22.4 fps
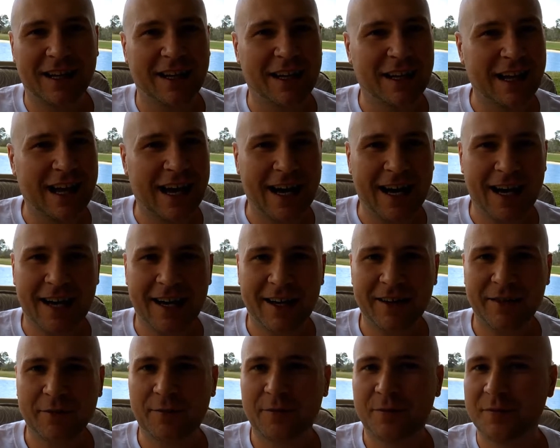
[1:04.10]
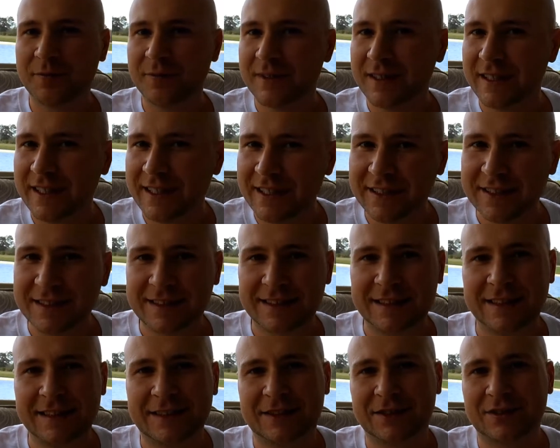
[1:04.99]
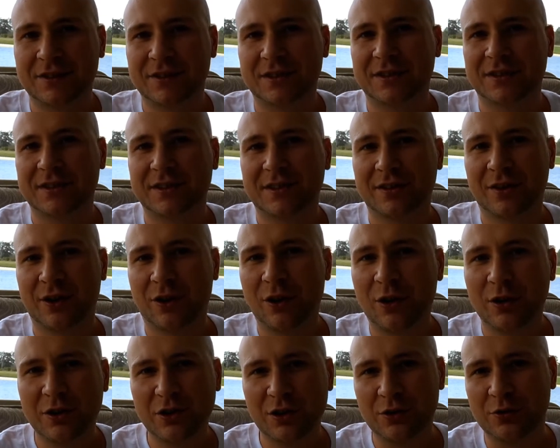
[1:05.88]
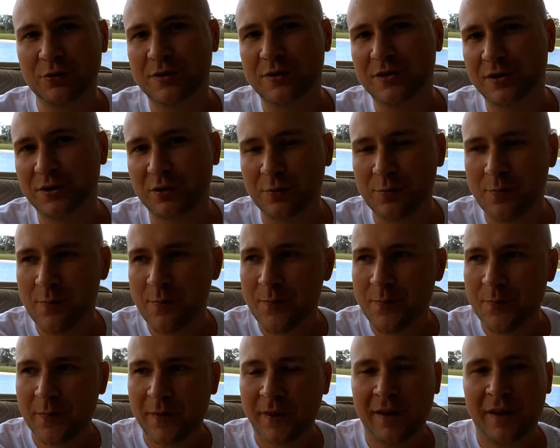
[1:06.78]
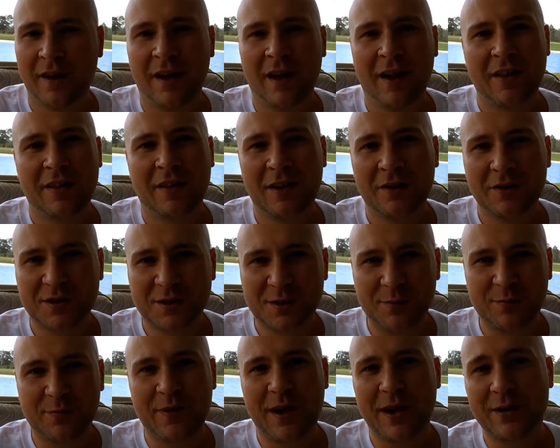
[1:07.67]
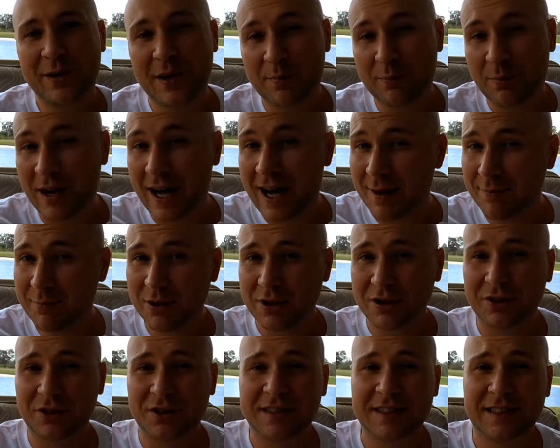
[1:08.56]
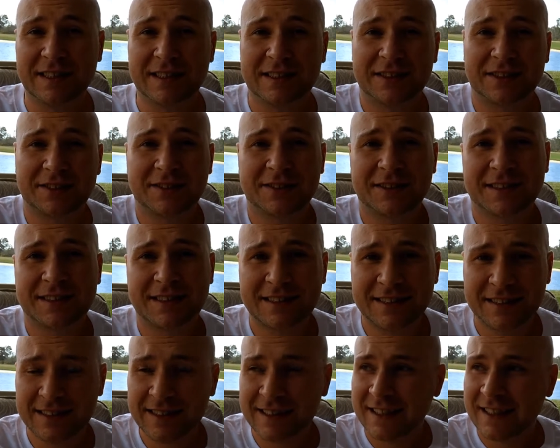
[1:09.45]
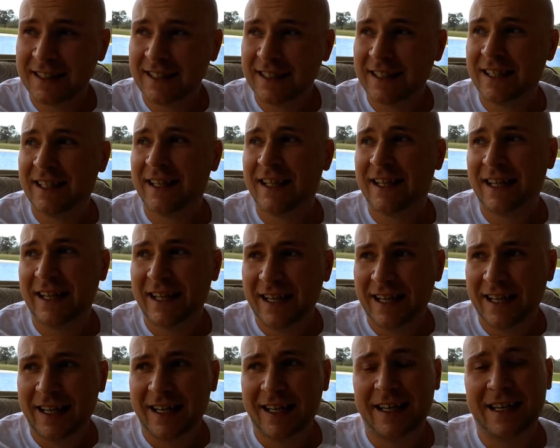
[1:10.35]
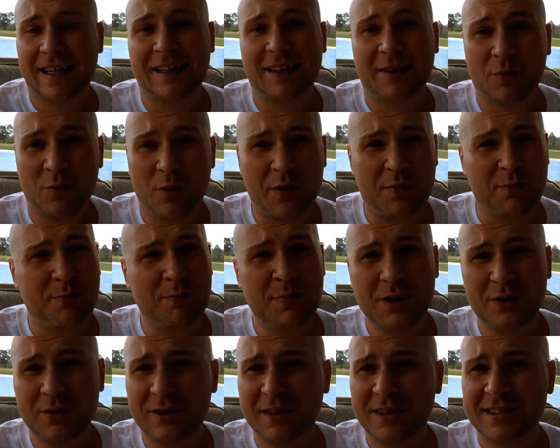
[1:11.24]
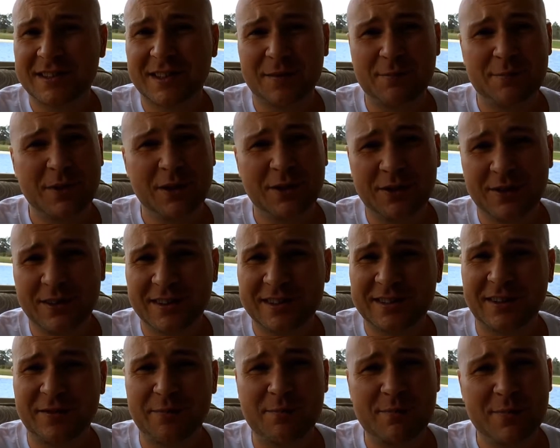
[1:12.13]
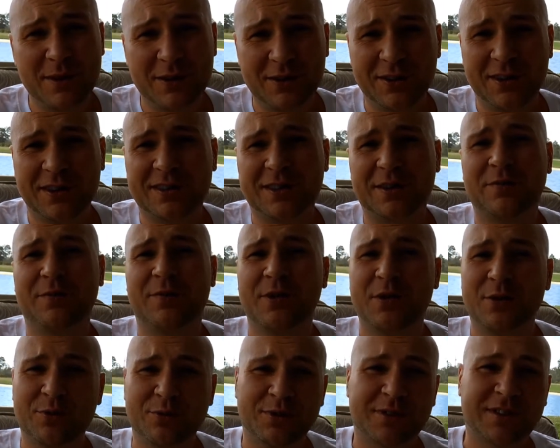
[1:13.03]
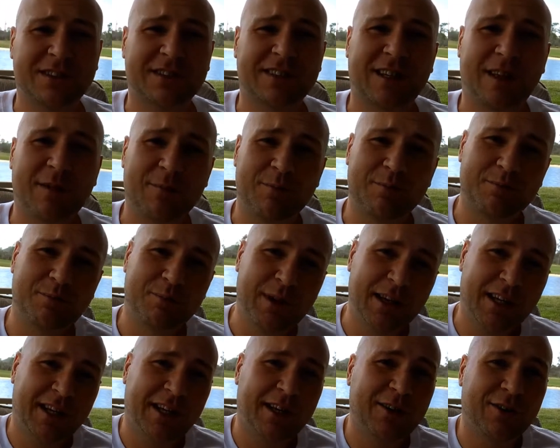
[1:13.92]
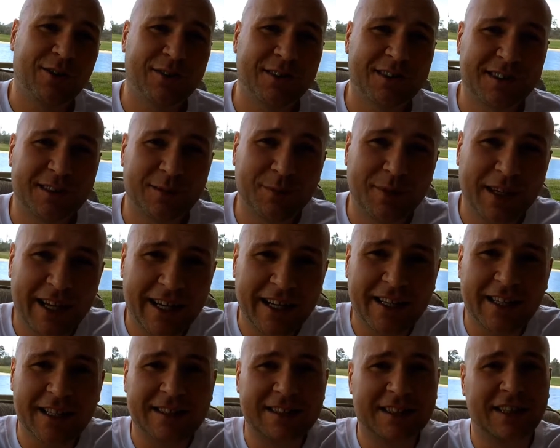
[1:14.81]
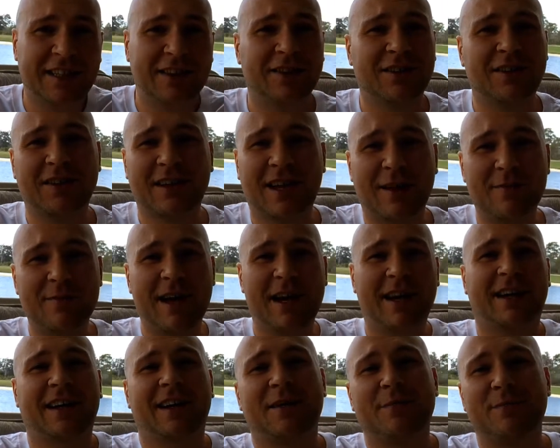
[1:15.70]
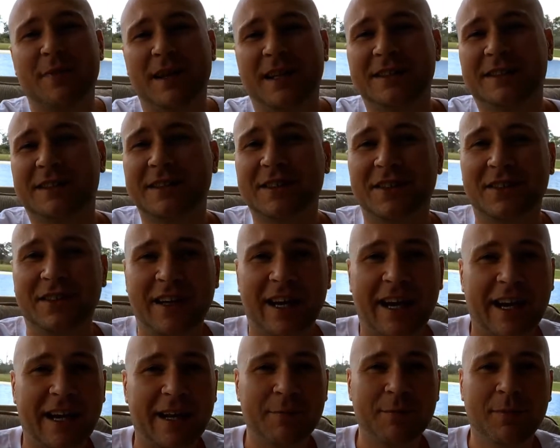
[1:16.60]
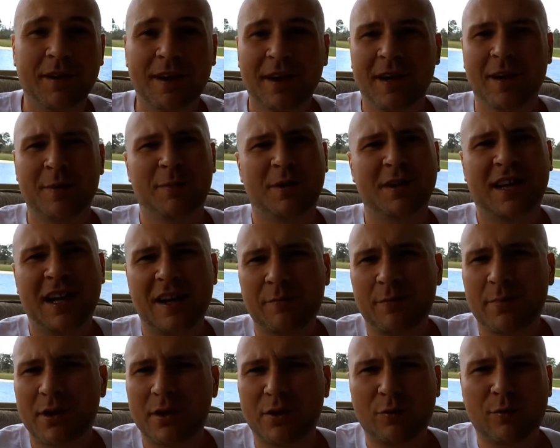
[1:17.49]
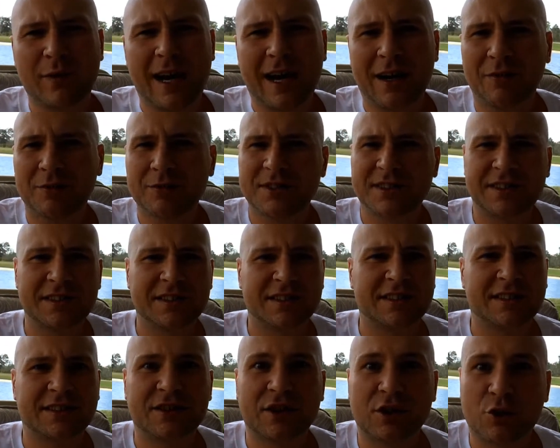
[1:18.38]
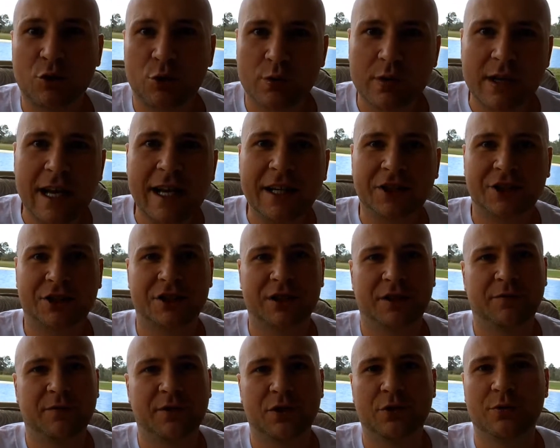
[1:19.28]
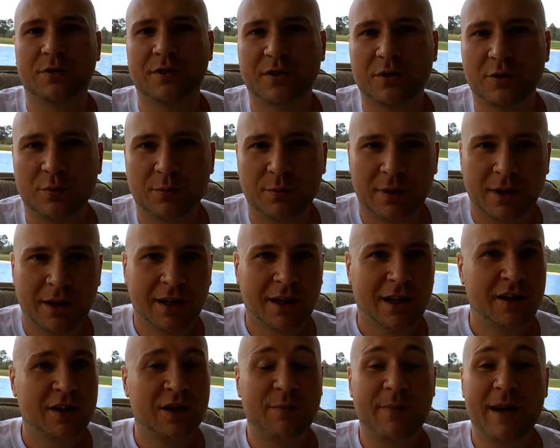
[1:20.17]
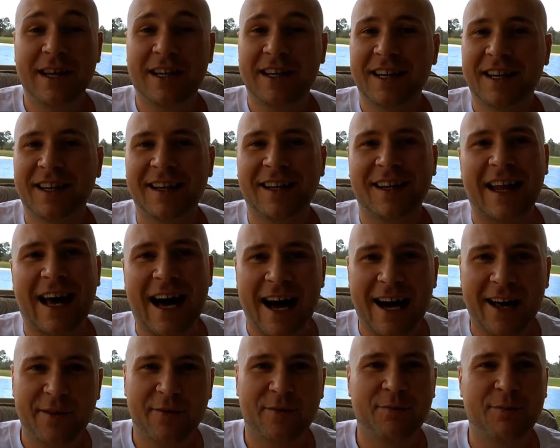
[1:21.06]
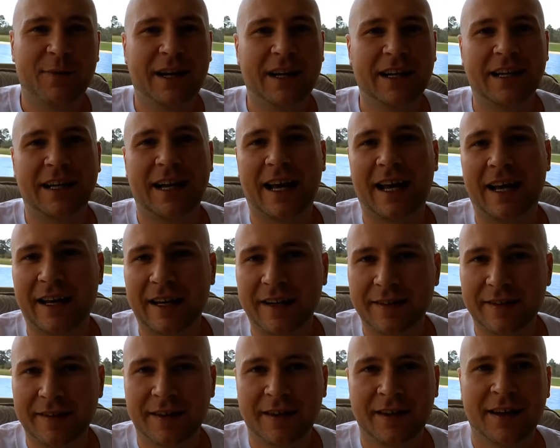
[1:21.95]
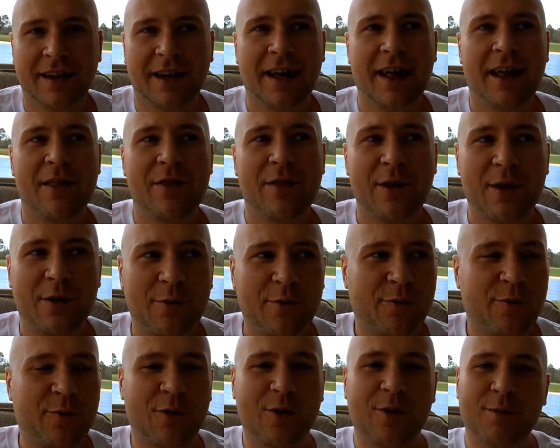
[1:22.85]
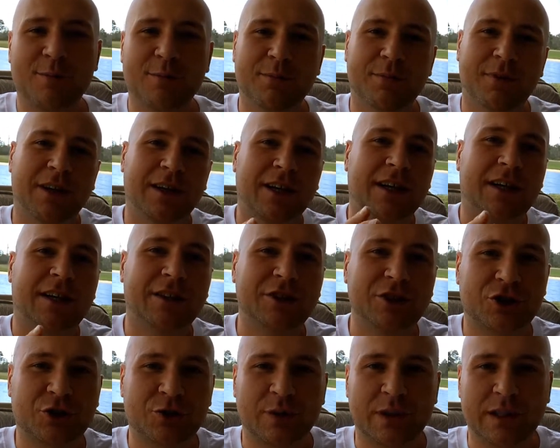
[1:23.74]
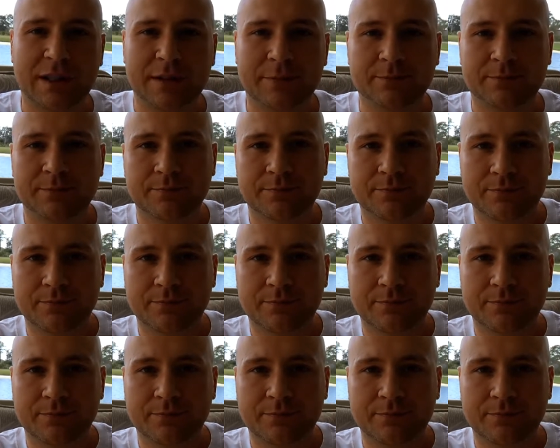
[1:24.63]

a lot of English teachers on YouTube. There's some very popular teachers with millions and millions and millions of views. I'm picking on some ladies here. I'm not going to mention their name, but they've been around since the creation of YouTube. They're making a lot of money at it. They're from a country